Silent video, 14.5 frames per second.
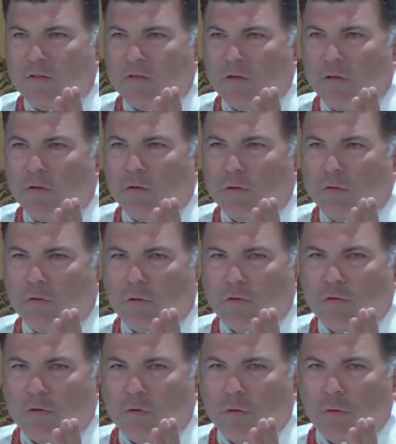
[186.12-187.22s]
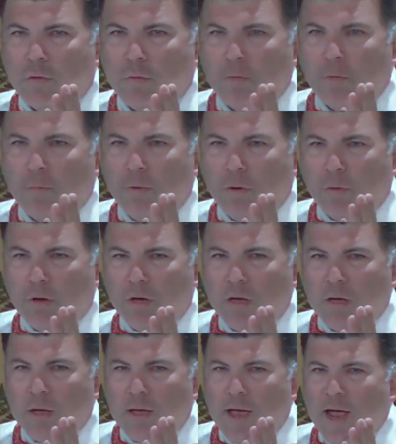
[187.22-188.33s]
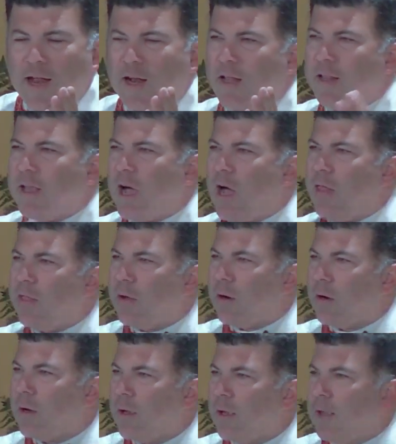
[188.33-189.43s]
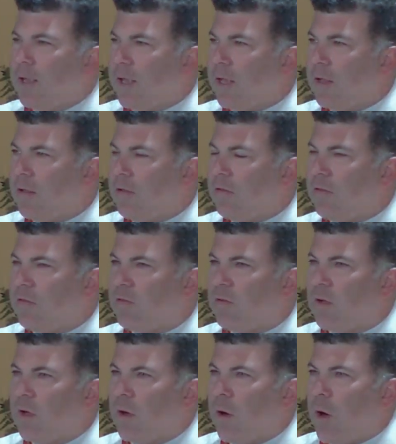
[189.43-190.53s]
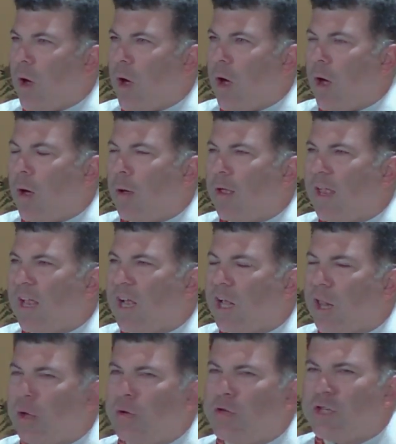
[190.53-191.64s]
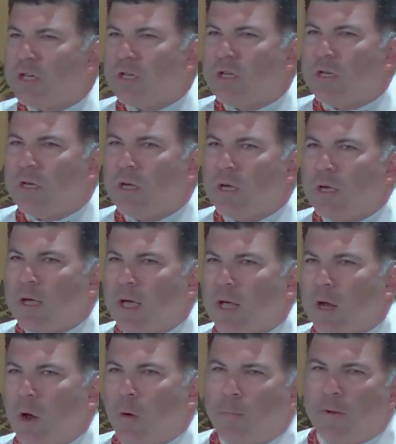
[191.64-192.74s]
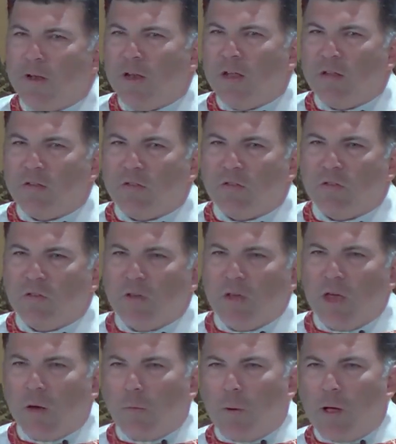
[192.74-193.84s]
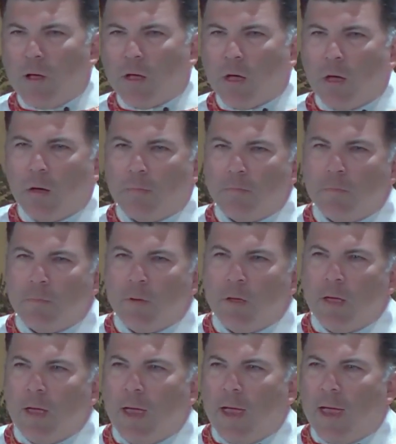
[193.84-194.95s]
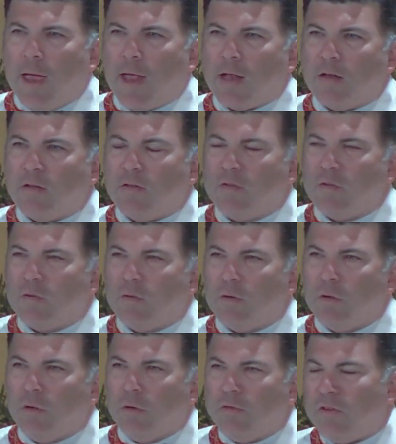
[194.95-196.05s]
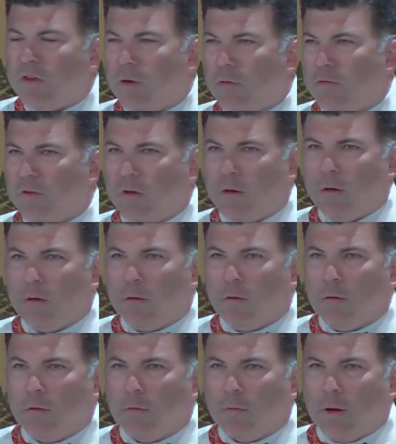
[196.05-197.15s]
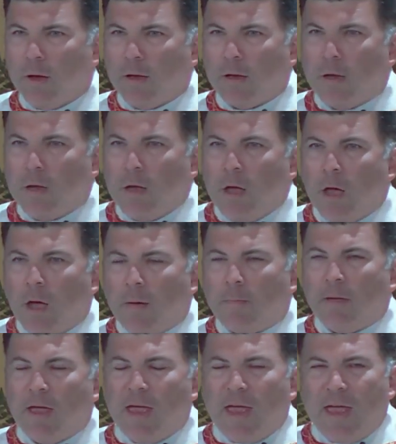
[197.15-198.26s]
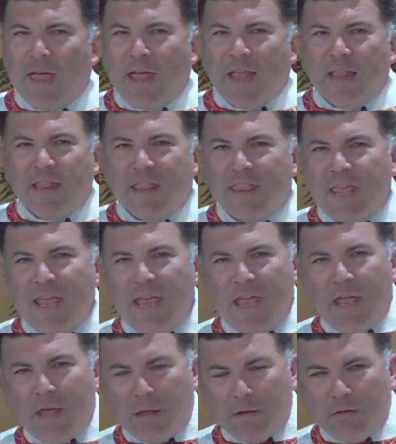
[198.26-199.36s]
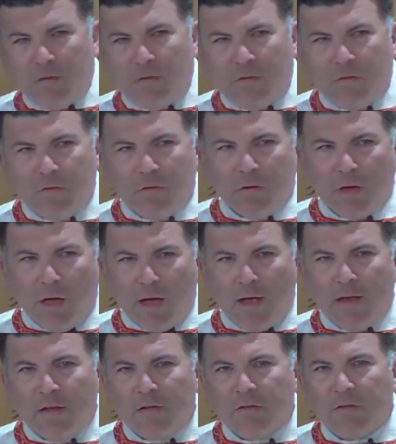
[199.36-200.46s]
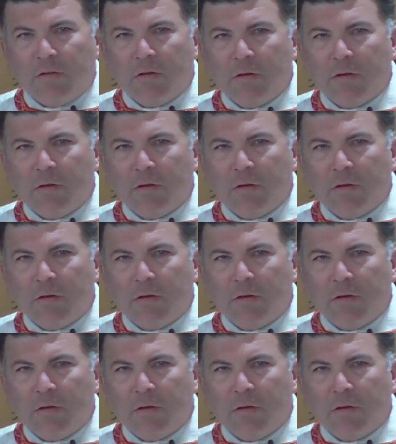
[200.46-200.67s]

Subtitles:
liturgical beauty. And on the other is inclusion and openness and welcome and loosey-goosey, right? The thing is, guys,